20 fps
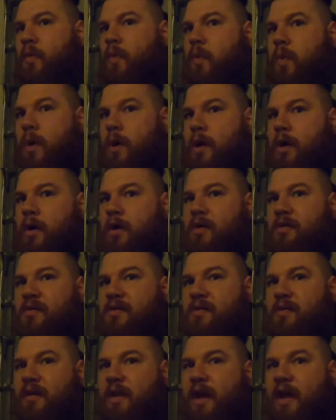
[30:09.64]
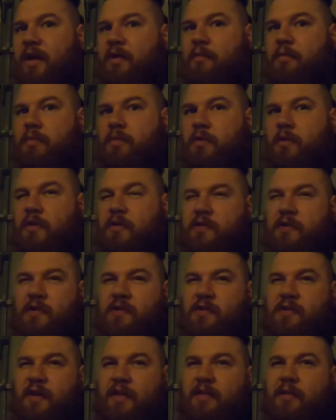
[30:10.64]
words like
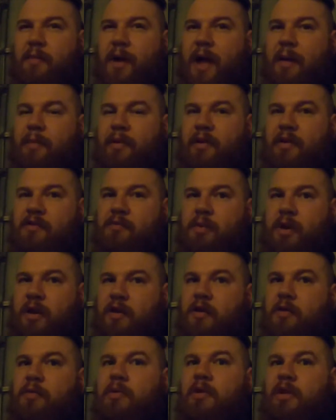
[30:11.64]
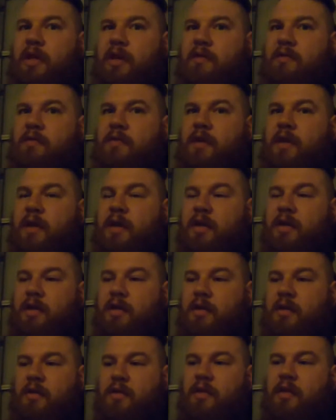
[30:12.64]
Christians think the Bible is, but I do believe that
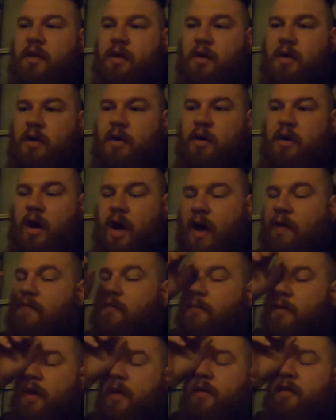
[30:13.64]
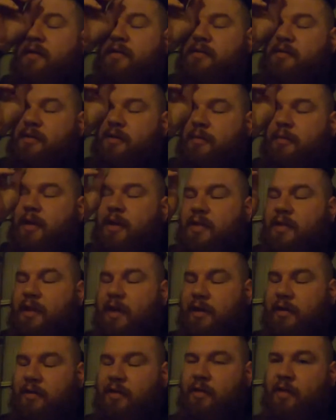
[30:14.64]
the Havamal is to be,
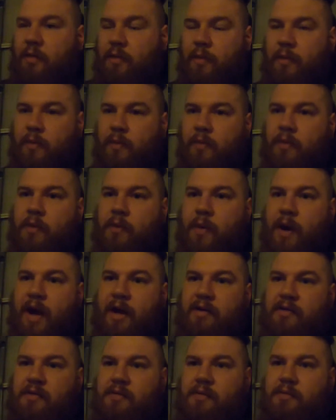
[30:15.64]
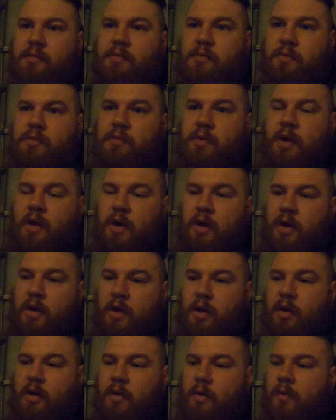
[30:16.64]
like, the wise
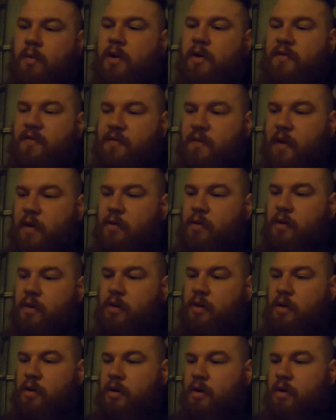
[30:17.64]
words of Odin.